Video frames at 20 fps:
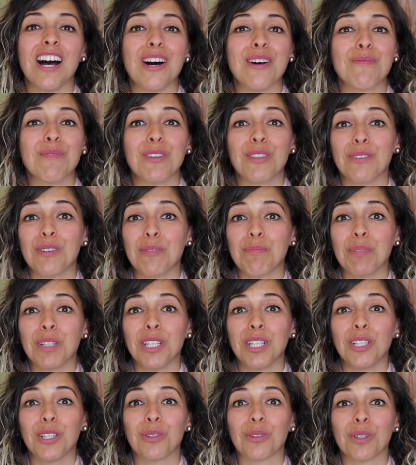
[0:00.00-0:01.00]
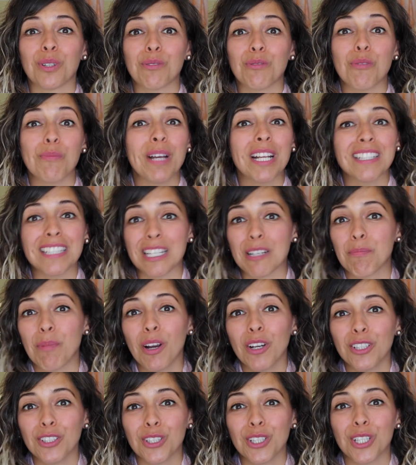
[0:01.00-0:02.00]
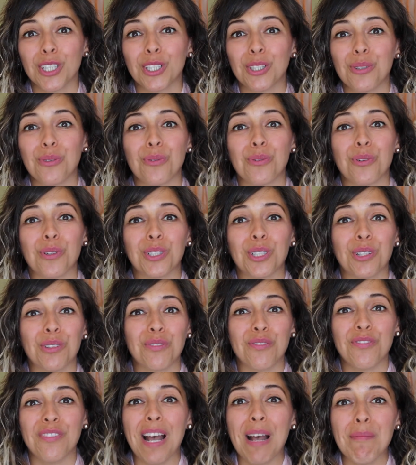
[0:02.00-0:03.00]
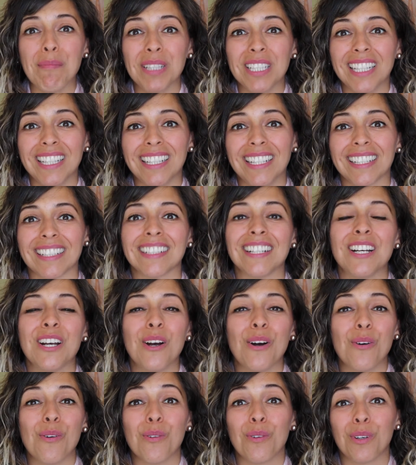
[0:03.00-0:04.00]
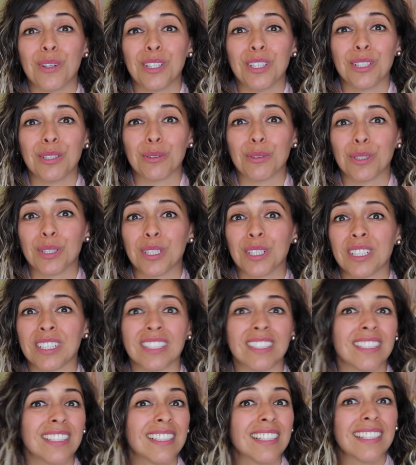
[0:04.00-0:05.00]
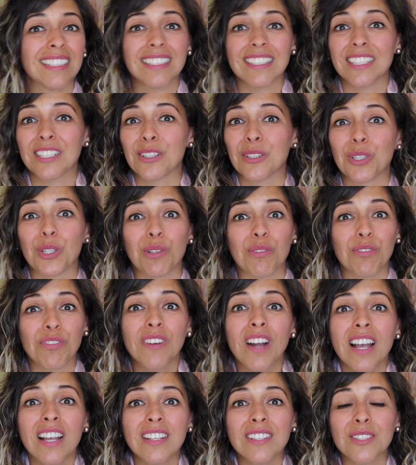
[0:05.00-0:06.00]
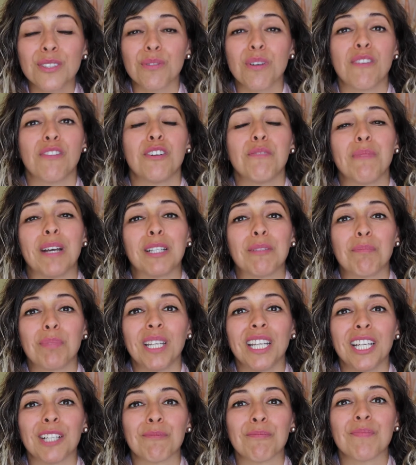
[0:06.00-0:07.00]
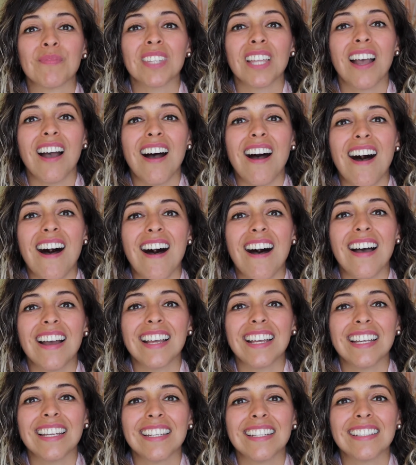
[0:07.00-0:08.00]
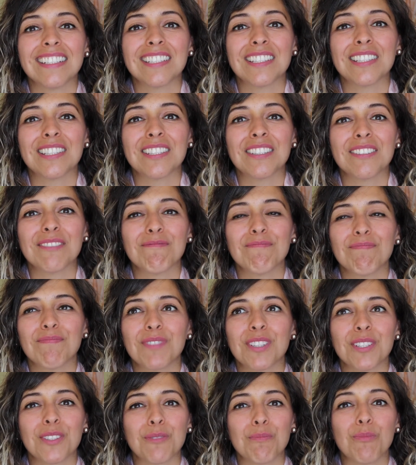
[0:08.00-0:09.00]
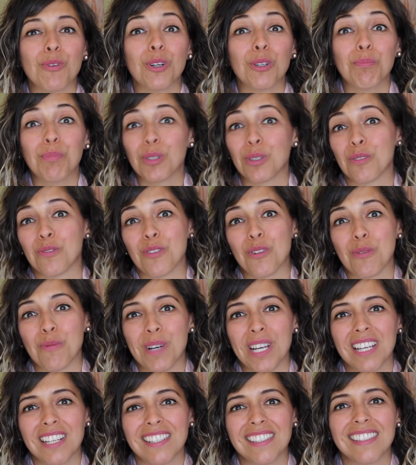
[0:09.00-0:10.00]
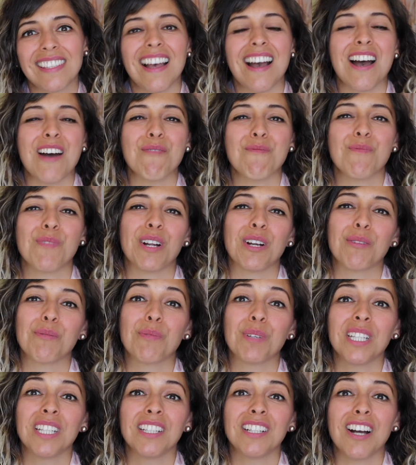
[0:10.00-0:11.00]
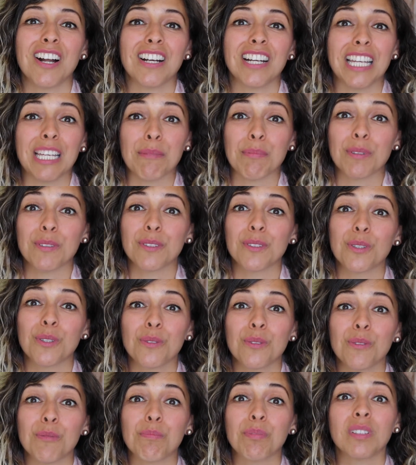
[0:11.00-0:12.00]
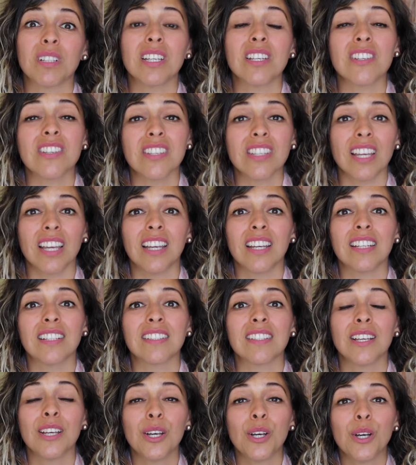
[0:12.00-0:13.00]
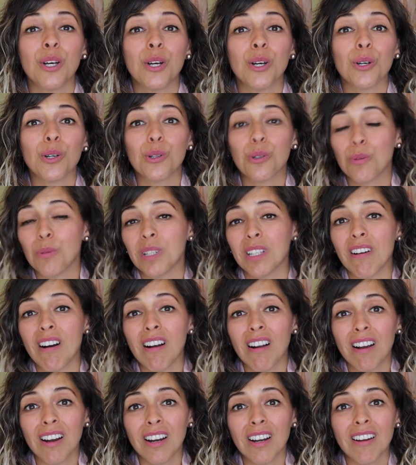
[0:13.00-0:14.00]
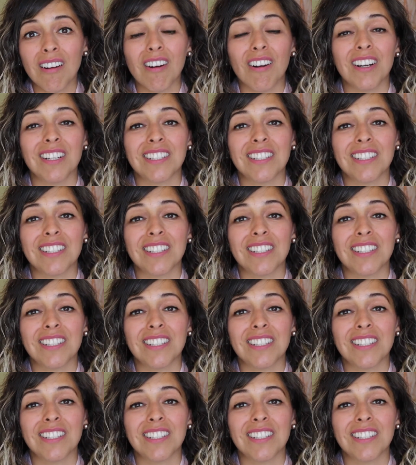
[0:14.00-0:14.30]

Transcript: whether it be your romantic partner or your family or your friends, whoever it might be, in just more beautiful ways, where we are able to appreciate who we are, our